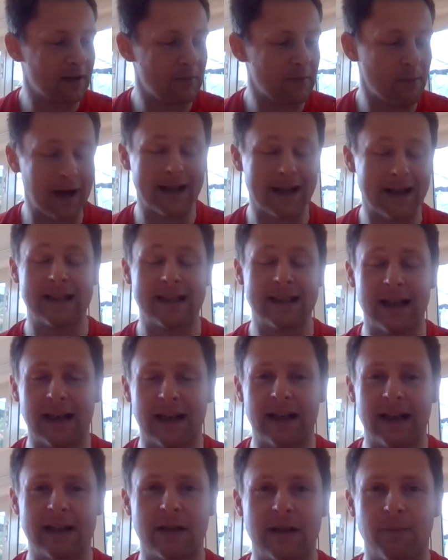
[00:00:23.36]
mindset
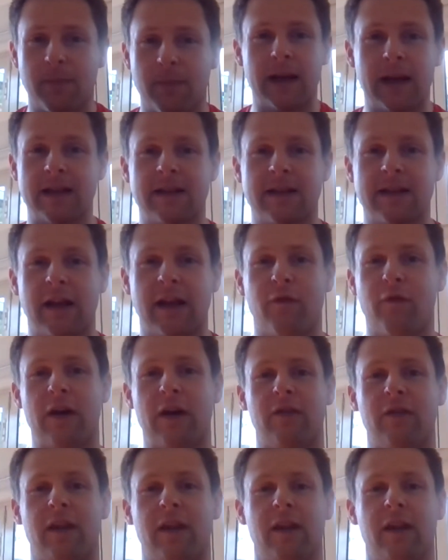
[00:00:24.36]
is the biggest thing for
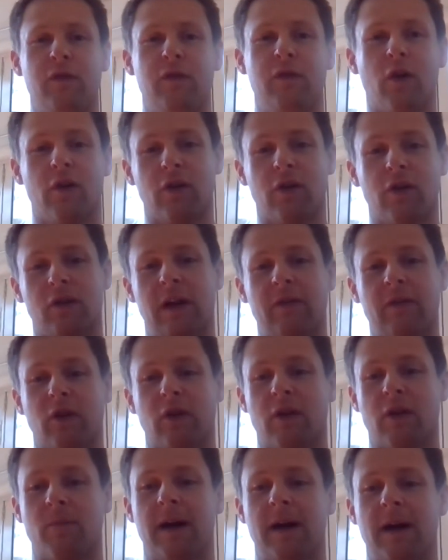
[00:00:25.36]
everything. If you've got
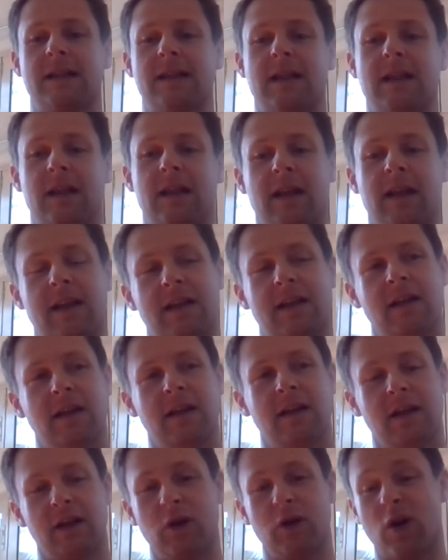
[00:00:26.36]
a mindset, then
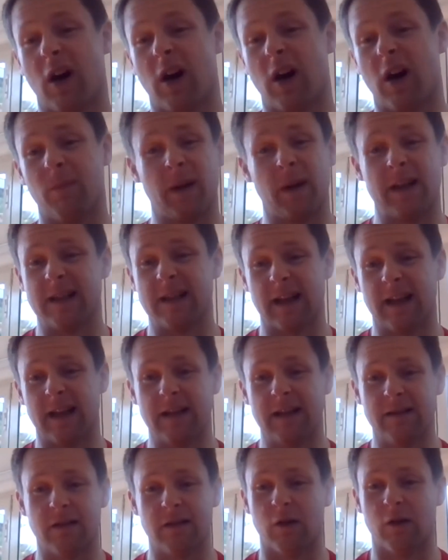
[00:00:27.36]
you can't
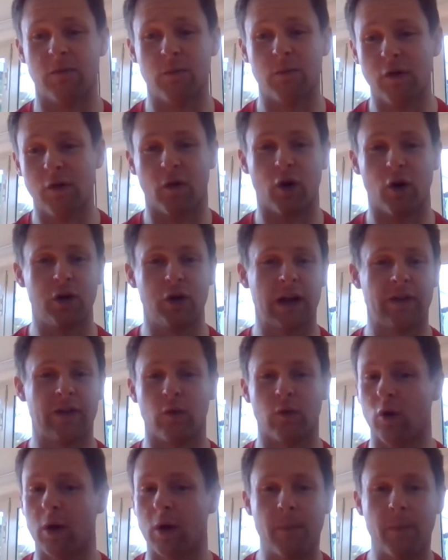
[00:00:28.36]
basically, you know, move on. You have
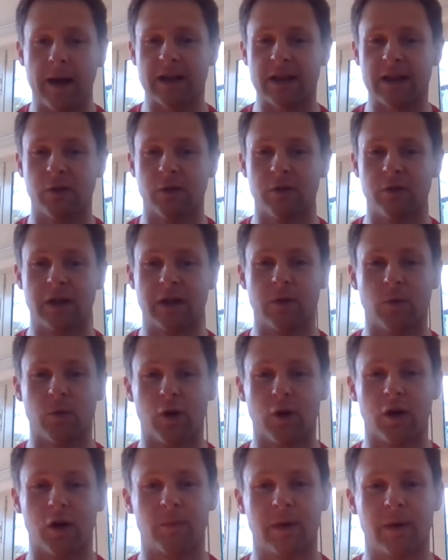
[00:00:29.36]
all the best tools in the
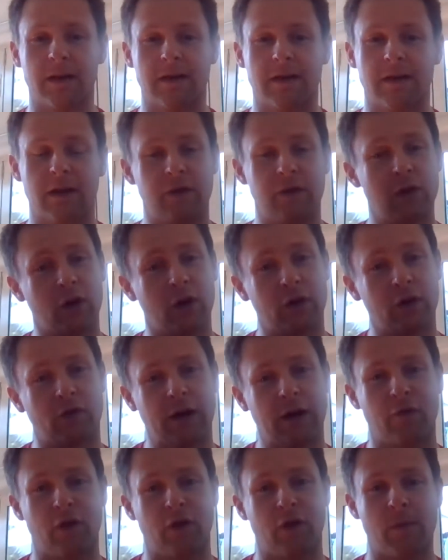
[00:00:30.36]
world, but if you're not in the
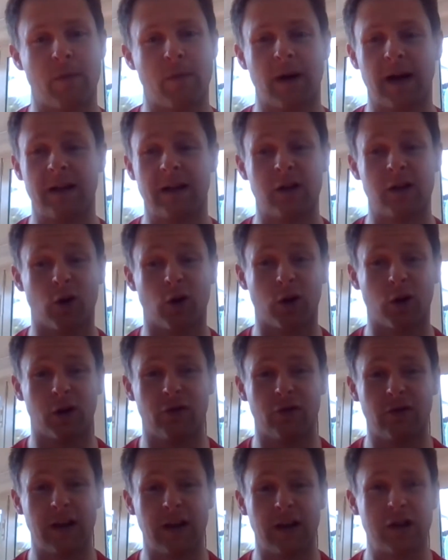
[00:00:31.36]
right frame of mind, you're not going
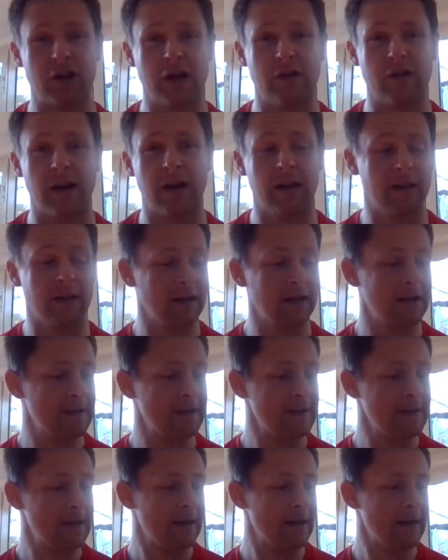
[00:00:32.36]
to really achieve anything.
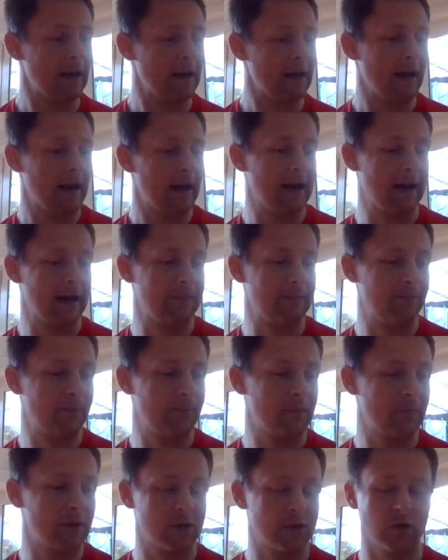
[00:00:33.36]
So
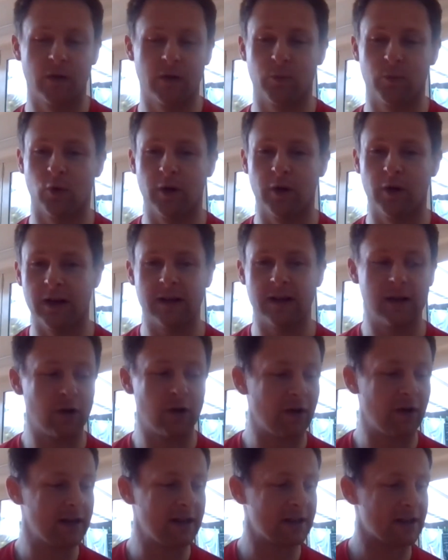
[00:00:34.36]
I brought in
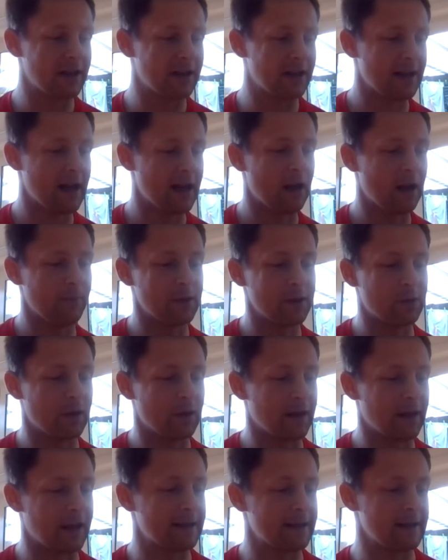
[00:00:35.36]
Lorraine to help us
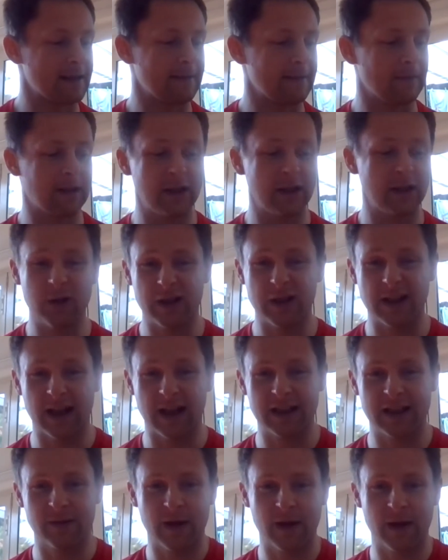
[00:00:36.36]
with that. Can you just tell
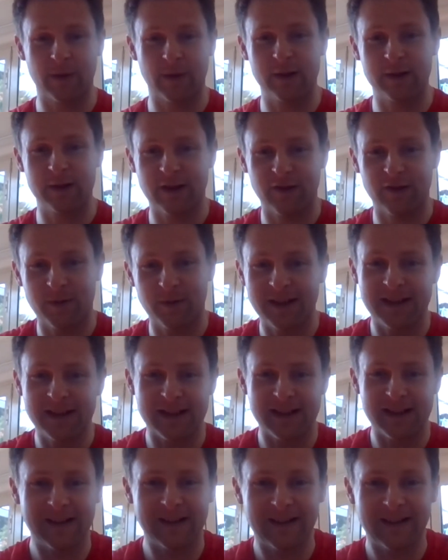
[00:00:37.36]
us a bit about yourself, please?